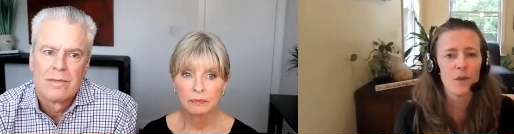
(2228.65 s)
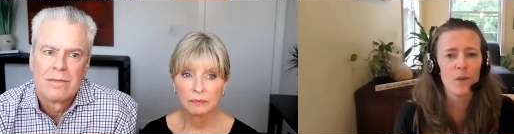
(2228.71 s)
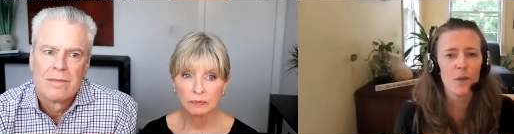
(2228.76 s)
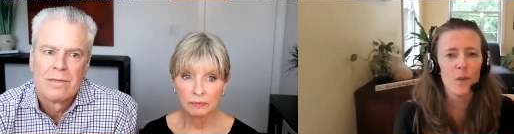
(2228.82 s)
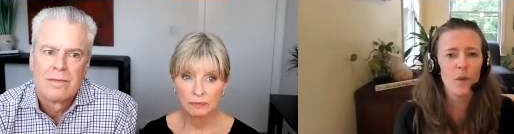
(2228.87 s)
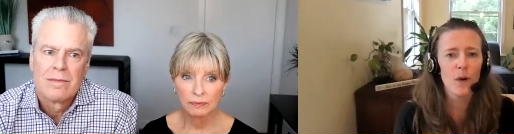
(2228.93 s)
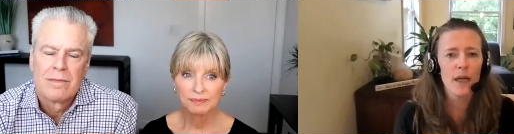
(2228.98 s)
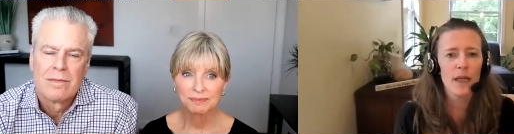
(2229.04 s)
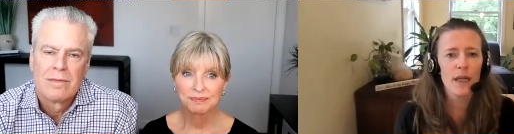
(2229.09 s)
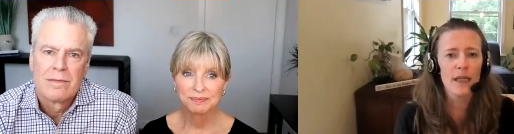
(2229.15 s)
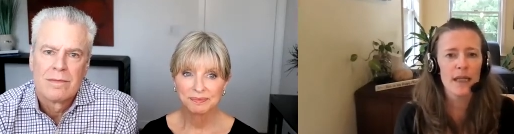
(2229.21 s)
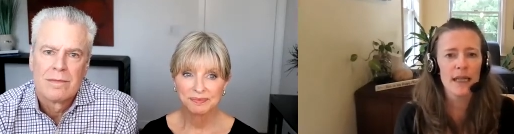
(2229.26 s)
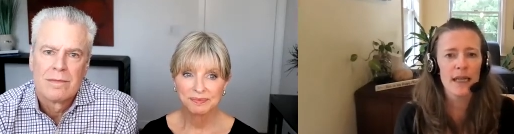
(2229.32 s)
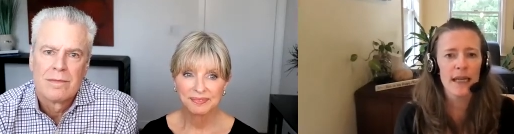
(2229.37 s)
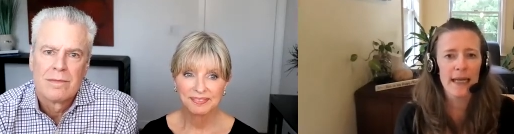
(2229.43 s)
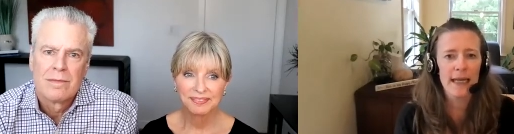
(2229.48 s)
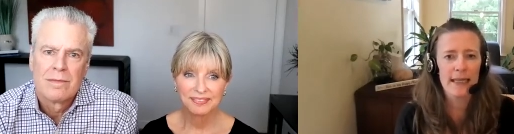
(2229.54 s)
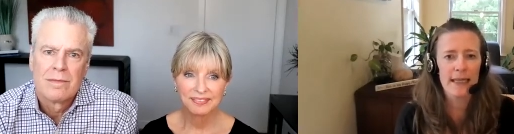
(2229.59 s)
Speaker 1: What
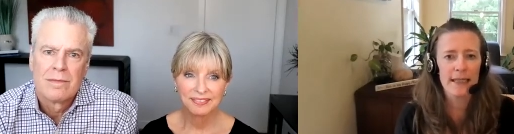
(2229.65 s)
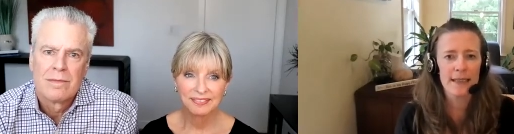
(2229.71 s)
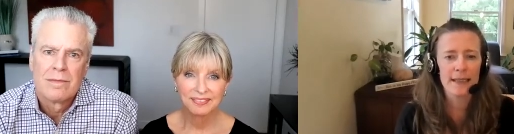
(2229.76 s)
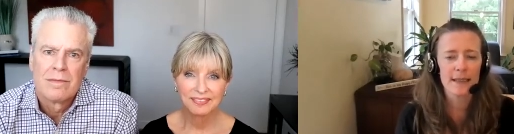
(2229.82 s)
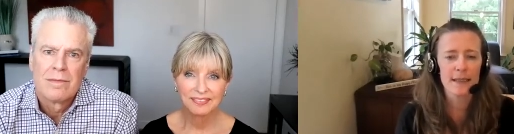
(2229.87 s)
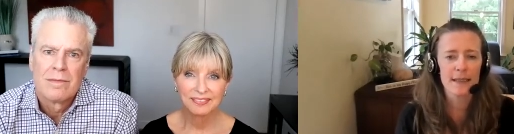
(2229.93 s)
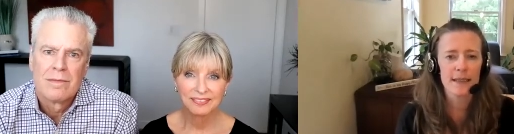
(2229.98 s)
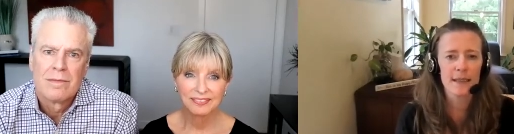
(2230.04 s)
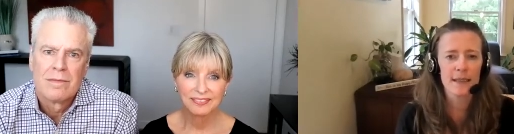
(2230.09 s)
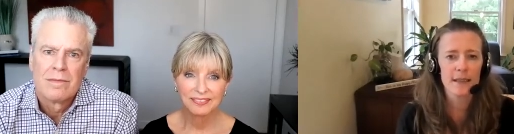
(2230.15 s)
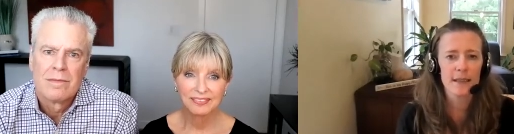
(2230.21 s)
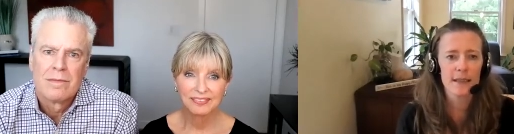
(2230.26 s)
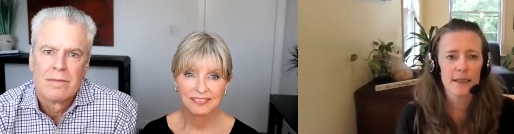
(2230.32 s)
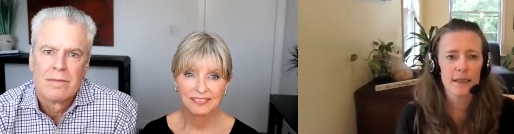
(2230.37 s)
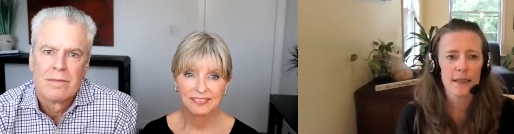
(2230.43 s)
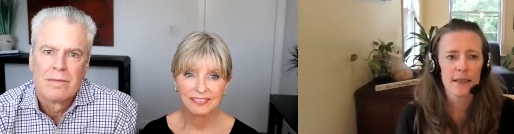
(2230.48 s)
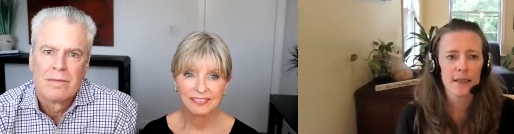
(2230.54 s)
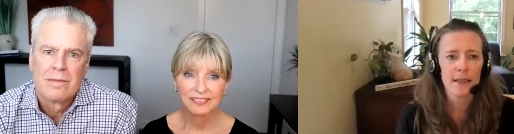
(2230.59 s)
is
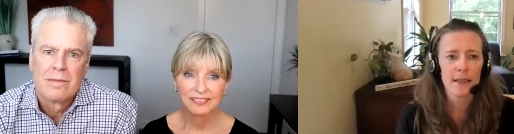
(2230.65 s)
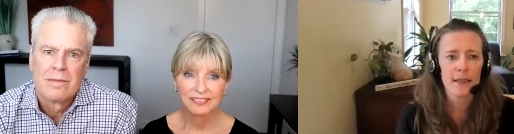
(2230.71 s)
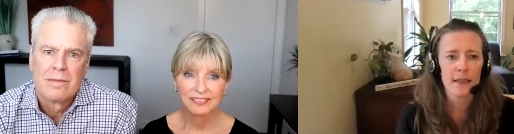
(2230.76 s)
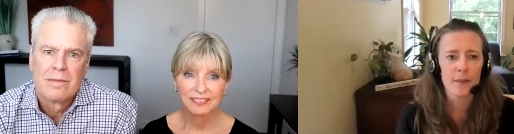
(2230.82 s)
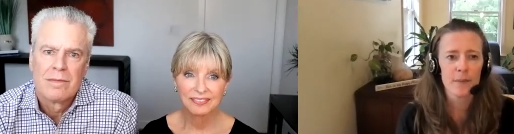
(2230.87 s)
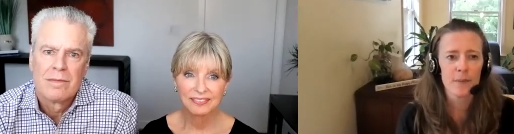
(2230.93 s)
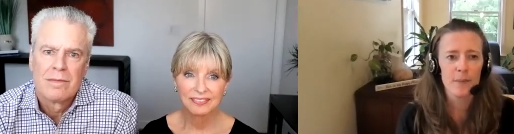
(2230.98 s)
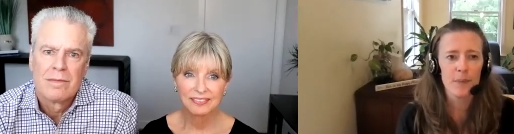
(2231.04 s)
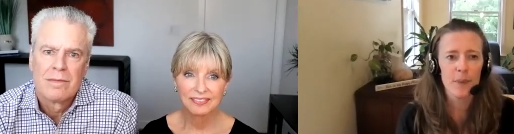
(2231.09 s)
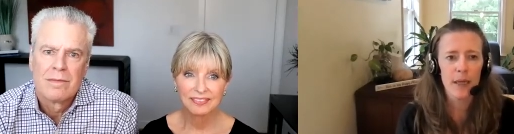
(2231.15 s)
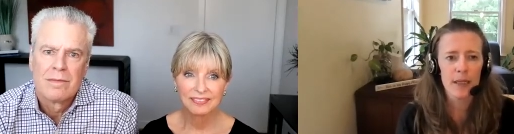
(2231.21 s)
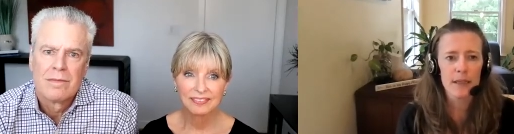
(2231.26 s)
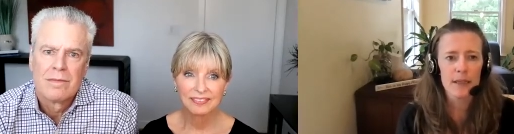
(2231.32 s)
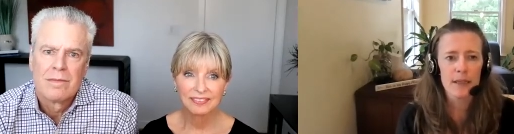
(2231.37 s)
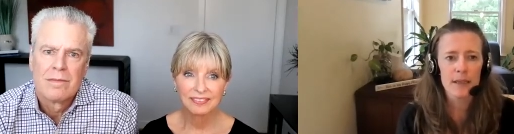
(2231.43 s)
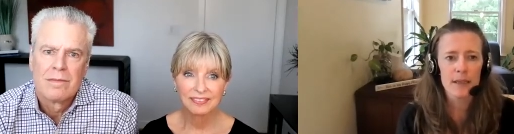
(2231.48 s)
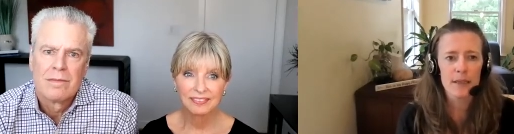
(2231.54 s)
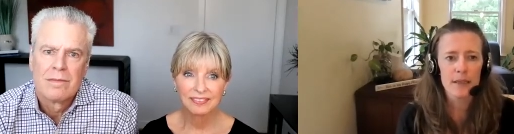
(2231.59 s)
the
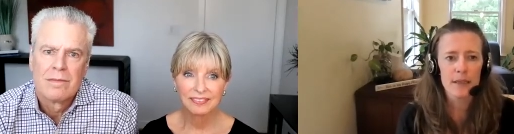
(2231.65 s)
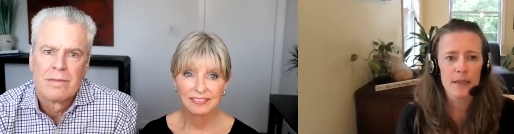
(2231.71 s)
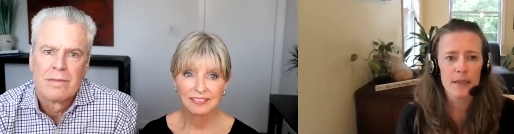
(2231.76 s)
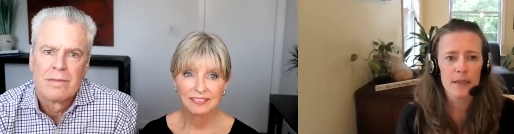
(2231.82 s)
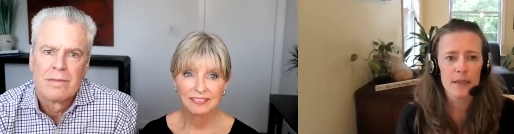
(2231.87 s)
best